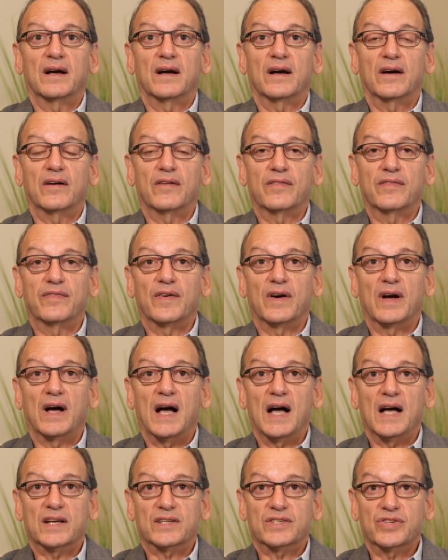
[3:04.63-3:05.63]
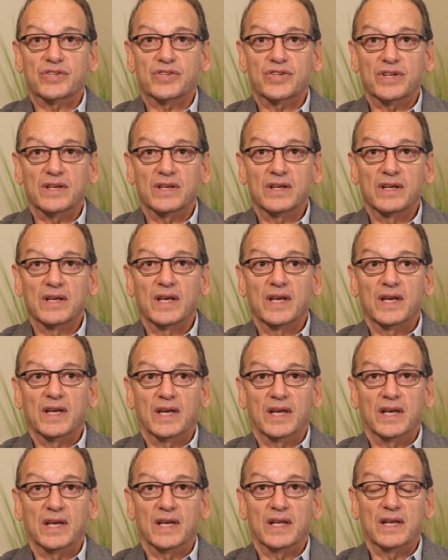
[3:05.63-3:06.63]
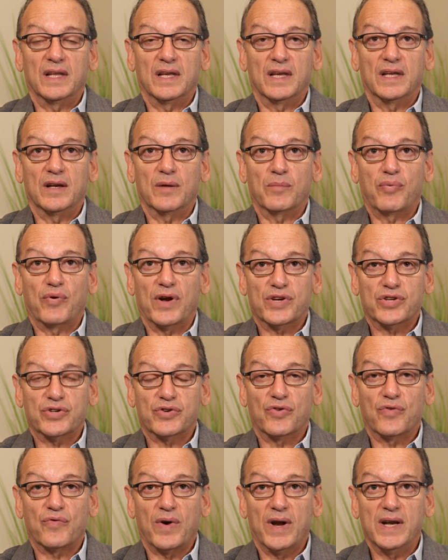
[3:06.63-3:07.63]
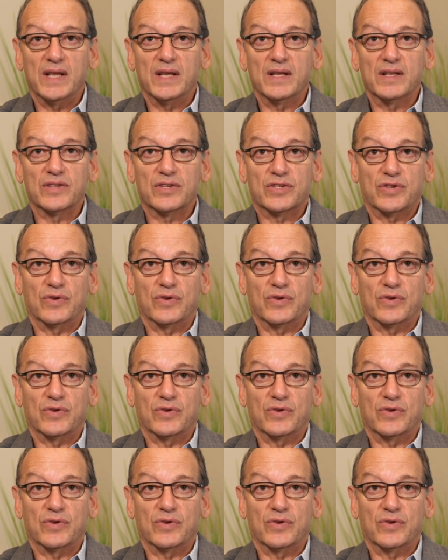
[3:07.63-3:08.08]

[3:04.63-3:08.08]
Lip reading: of oxygen in a pressure gradient,